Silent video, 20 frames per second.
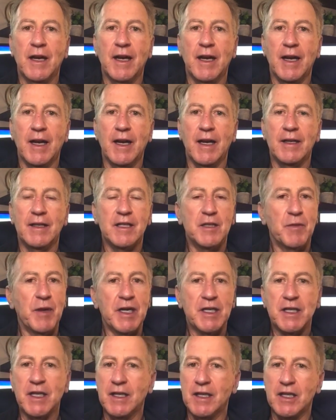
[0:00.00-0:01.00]
And
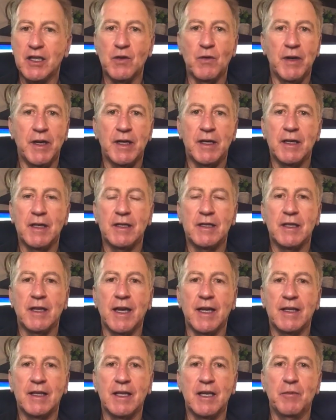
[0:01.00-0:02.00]
especially this week, it's
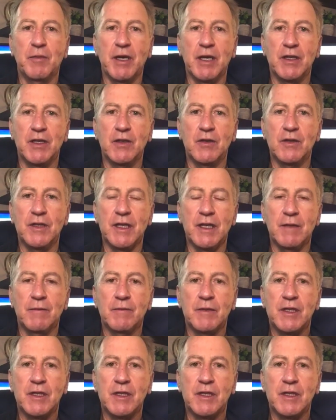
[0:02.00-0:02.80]
likely to be a doozy.